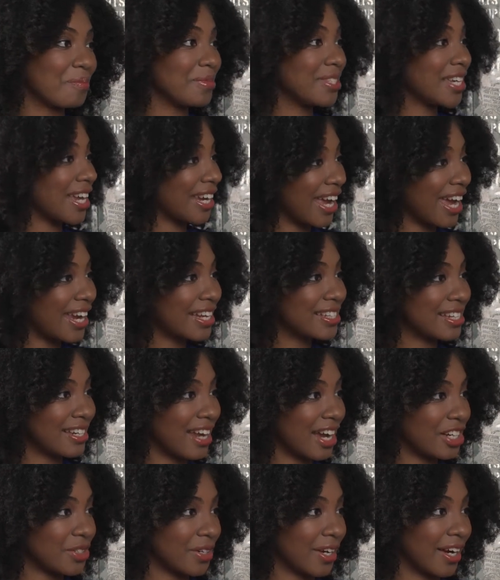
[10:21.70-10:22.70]
dedicated to
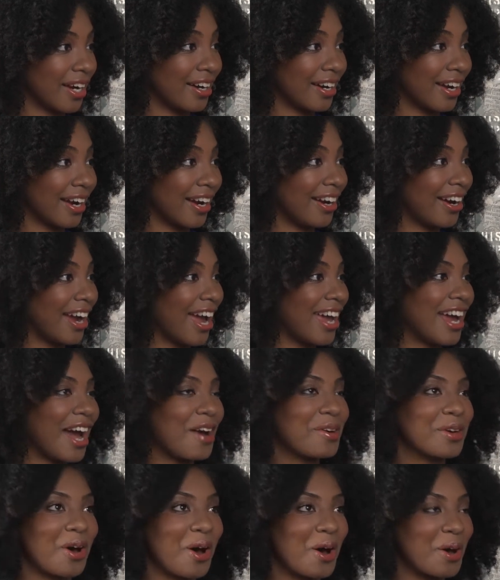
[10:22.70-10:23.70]
natural hair care. And
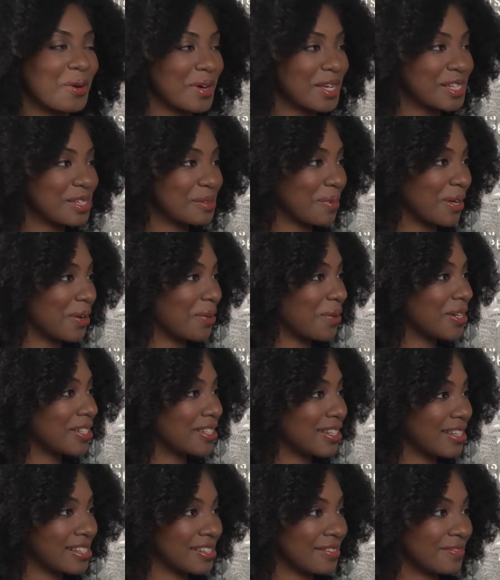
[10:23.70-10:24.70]
I would always be going
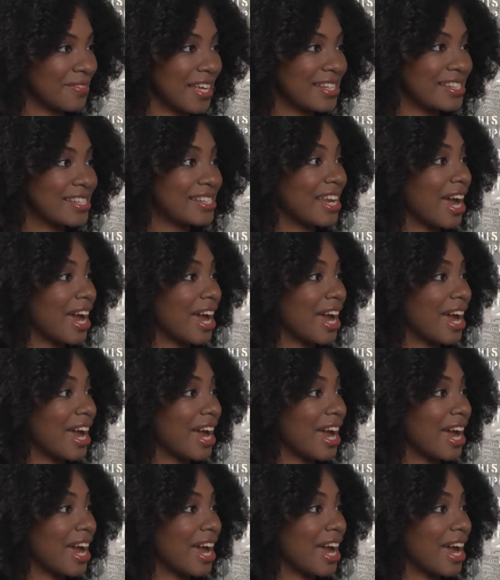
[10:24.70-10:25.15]
to these events,